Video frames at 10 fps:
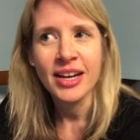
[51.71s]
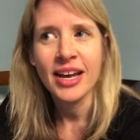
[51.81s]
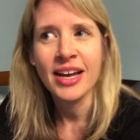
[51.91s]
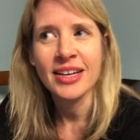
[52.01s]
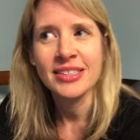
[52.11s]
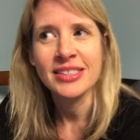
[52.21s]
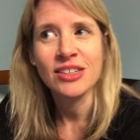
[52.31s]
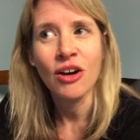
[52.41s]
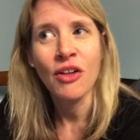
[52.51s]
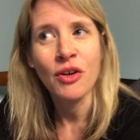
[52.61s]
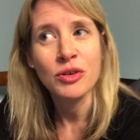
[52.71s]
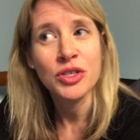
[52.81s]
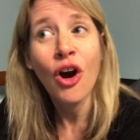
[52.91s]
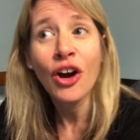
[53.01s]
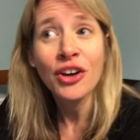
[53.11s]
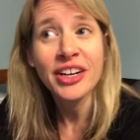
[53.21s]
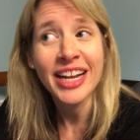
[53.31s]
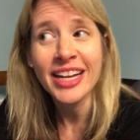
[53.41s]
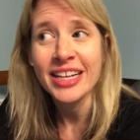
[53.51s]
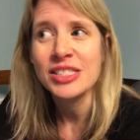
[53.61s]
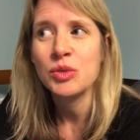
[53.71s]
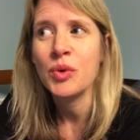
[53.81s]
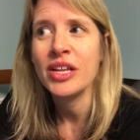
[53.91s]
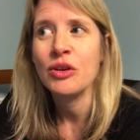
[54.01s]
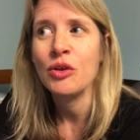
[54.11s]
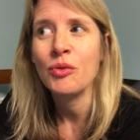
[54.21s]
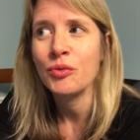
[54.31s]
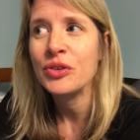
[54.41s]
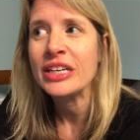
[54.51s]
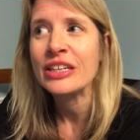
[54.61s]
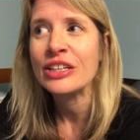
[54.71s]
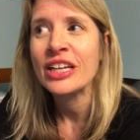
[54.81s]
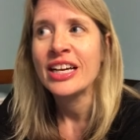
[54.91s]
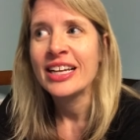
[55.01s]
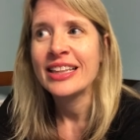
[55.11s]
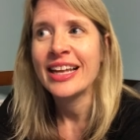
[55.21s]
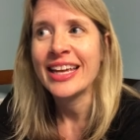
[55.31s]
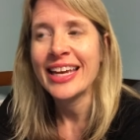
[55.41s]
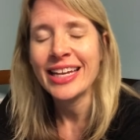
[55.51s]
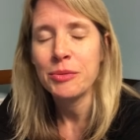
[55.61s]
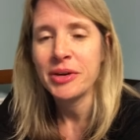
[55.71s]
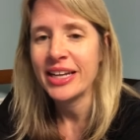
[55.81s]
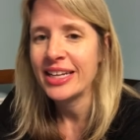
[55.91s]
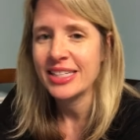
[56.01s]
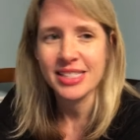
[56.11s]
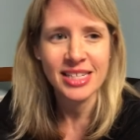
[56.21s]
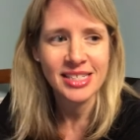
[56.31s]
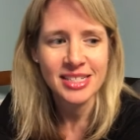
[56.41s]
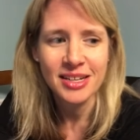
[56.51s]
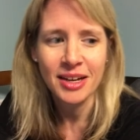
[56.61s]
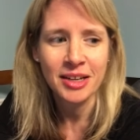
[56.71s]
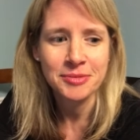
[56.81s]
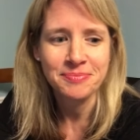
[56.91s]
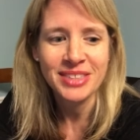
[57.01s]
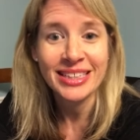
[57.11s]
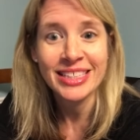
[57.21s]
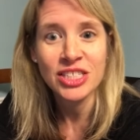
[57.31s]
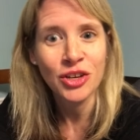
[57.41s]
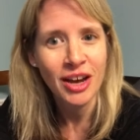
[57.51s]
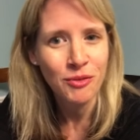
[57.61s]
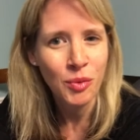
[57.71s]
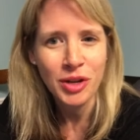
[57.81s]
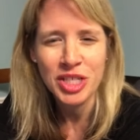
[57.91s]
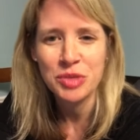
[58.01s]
And on those hard days when you don't feel like anybody gets it, um, at least you'll have one